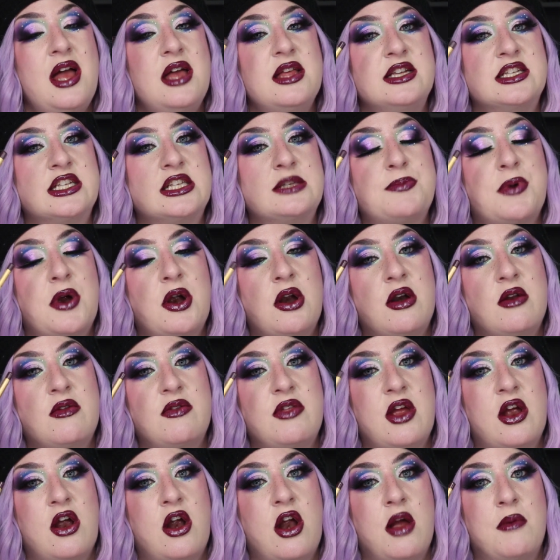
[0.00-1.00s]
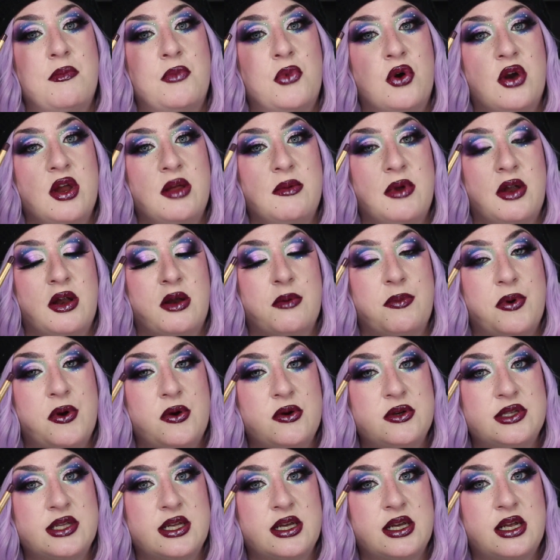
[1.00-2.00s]
This is part of their Amore
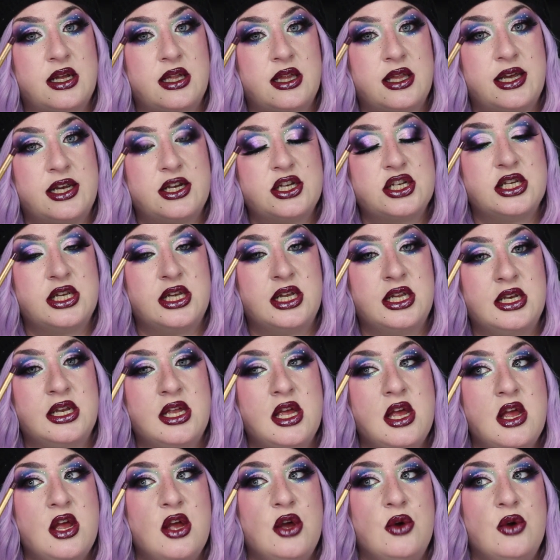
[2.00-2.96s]
Mariposa collection,